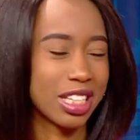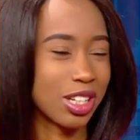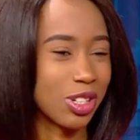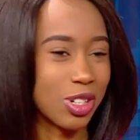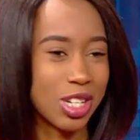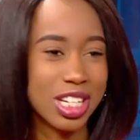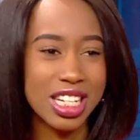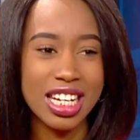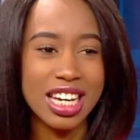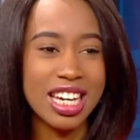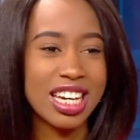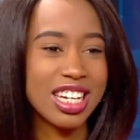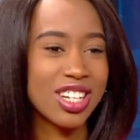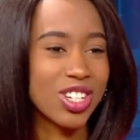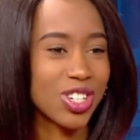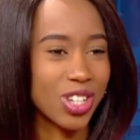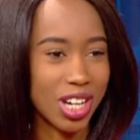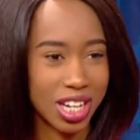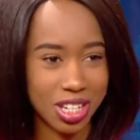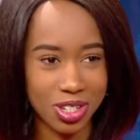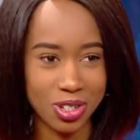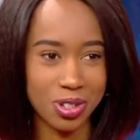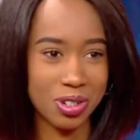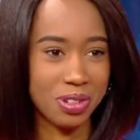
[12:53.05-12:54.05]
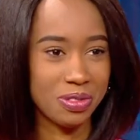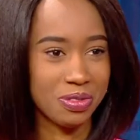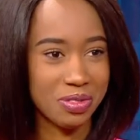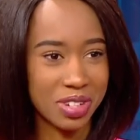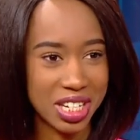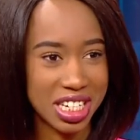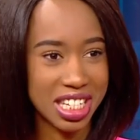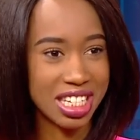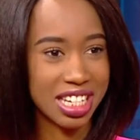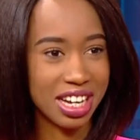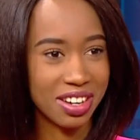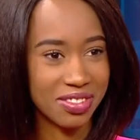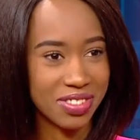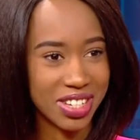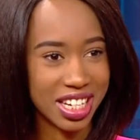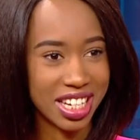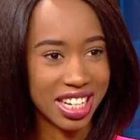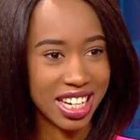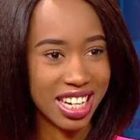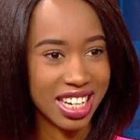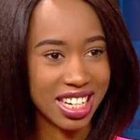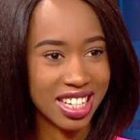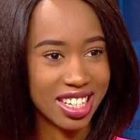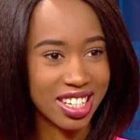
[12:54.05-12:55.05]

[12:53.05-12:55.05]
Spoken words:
not try to invest after that.